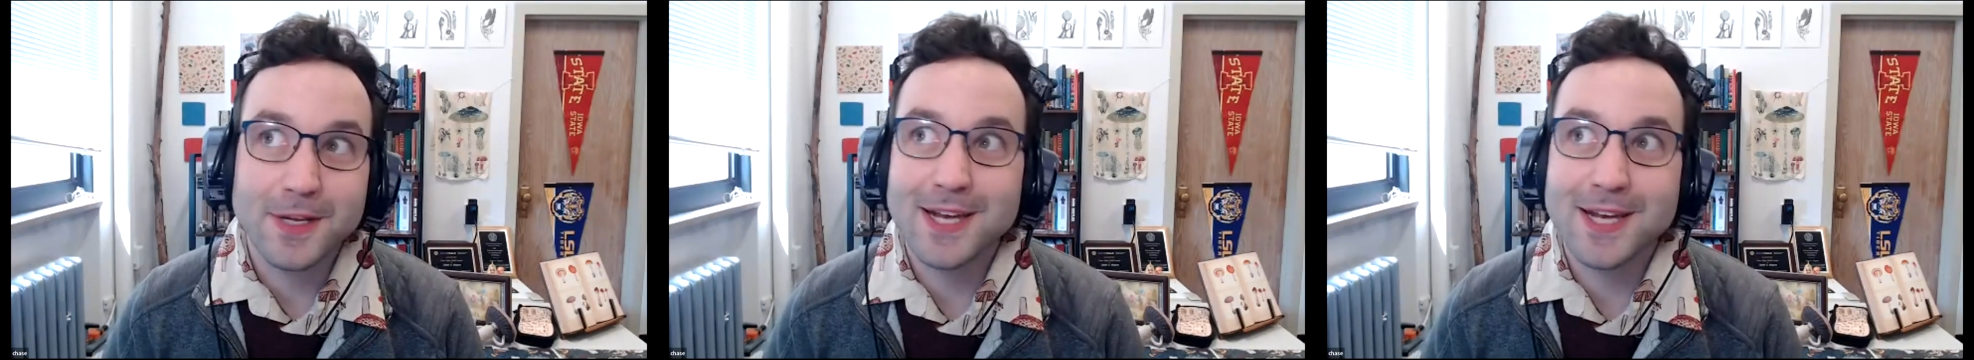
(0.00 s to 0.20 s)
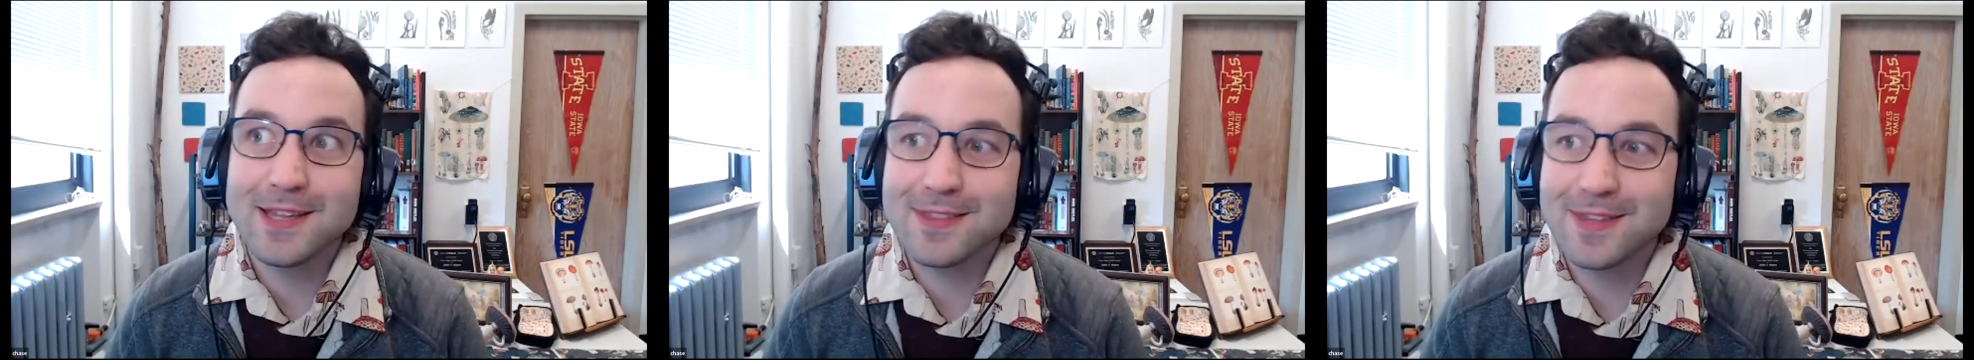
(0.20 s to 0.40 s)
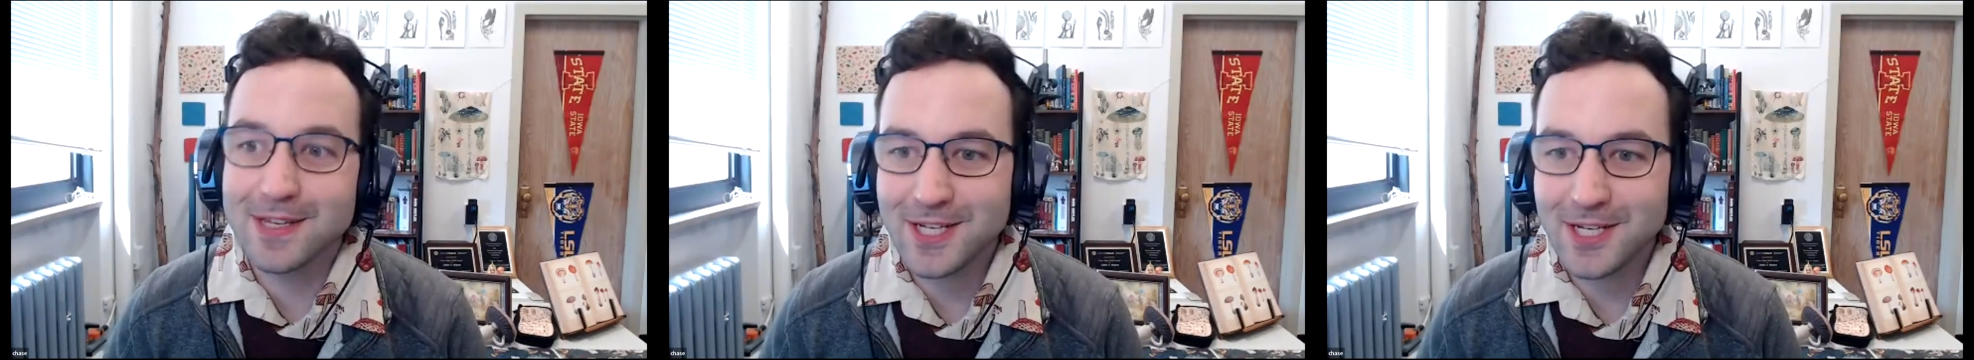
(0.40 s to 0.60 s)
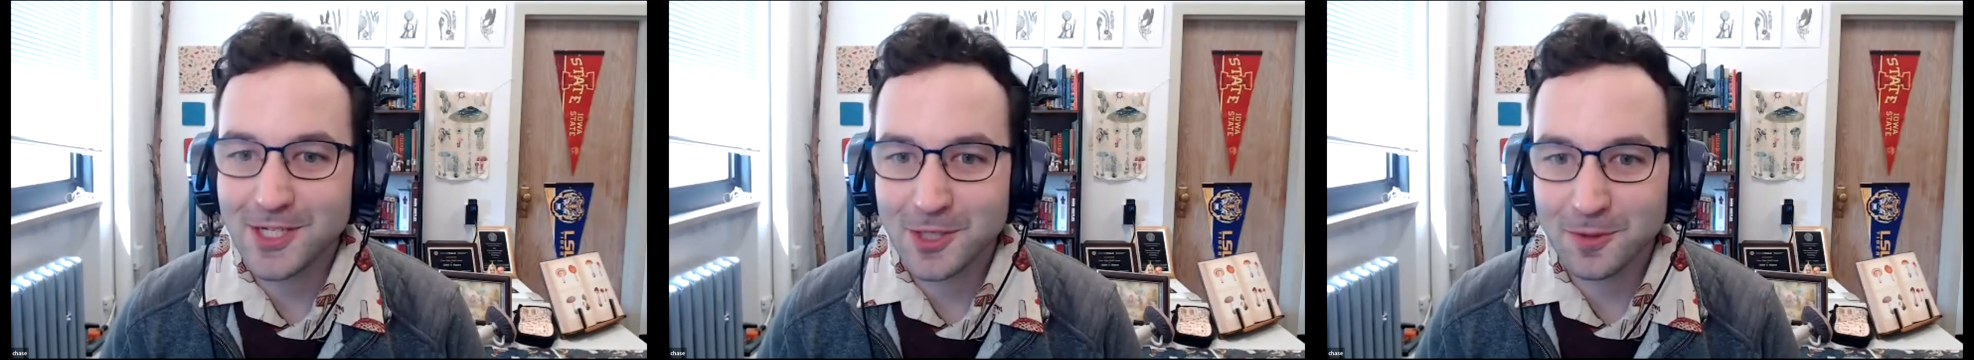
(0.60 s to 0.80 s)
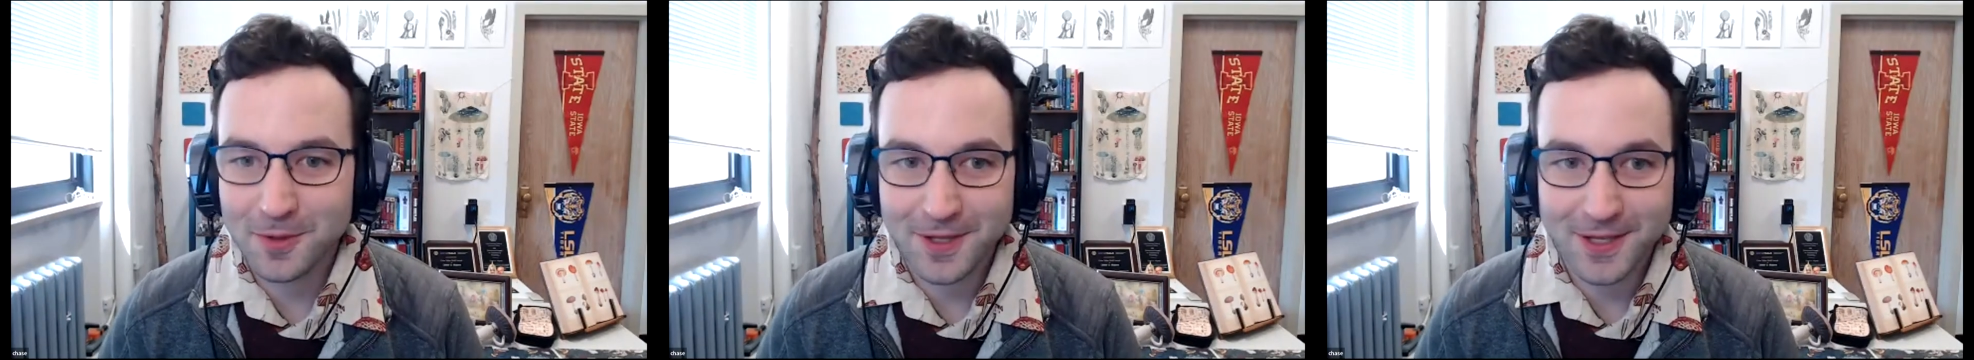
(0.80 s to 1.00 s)
anything
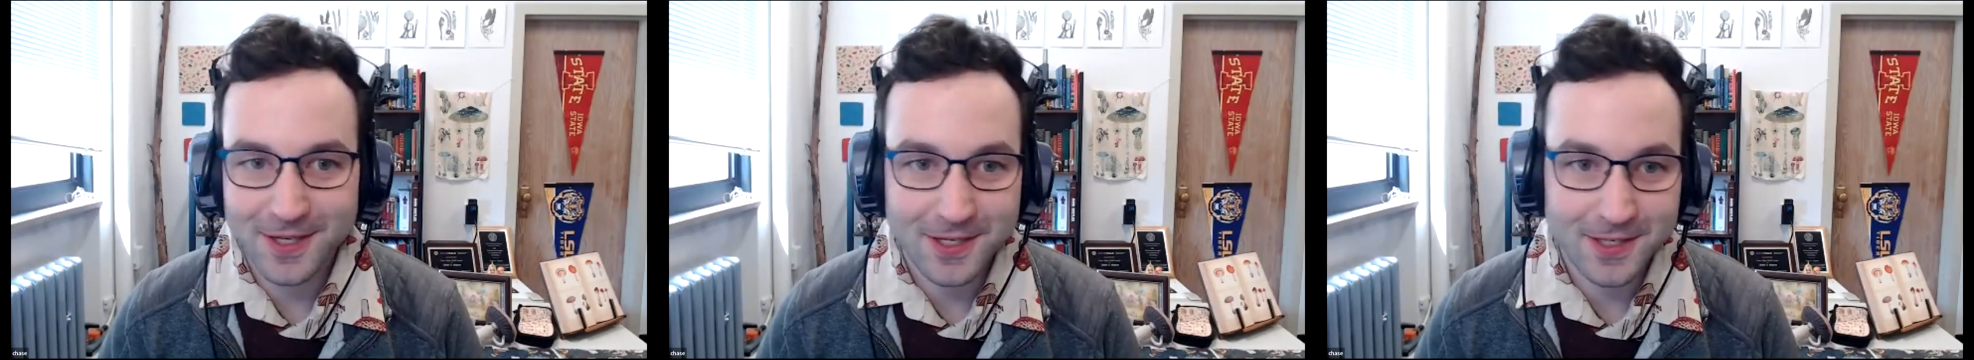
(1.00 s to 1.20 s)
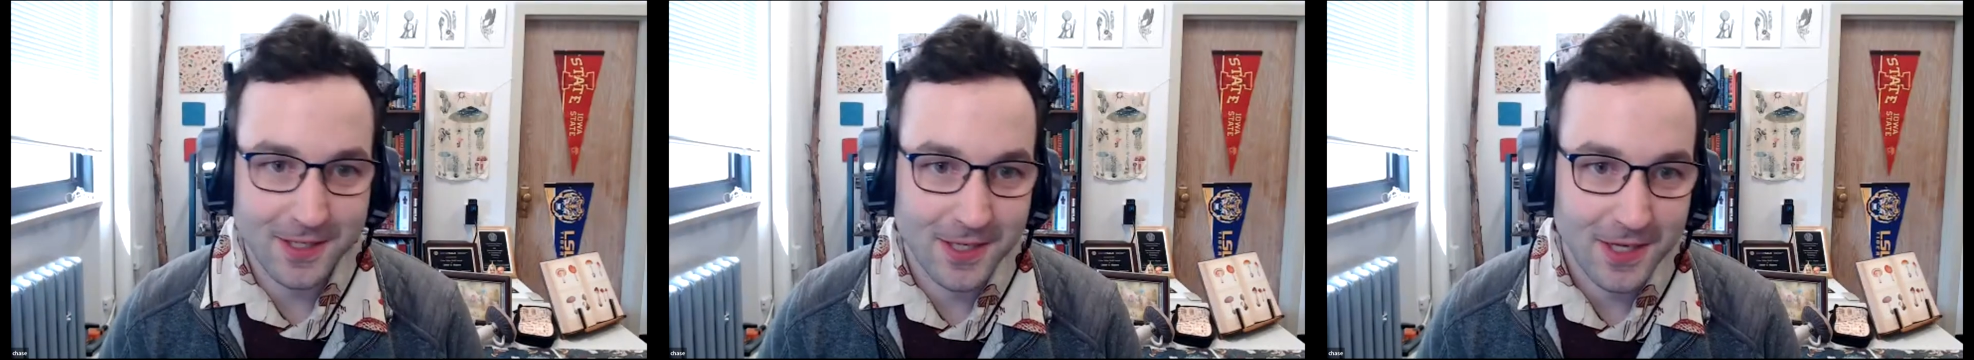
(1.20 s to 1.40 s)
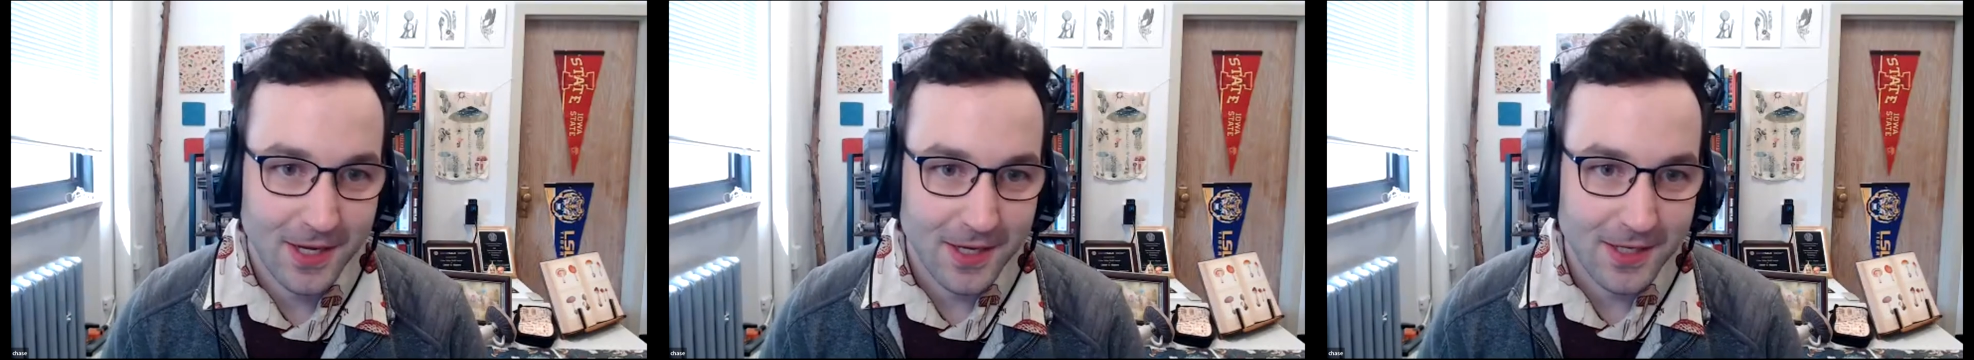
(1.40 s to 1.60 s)
teaching related,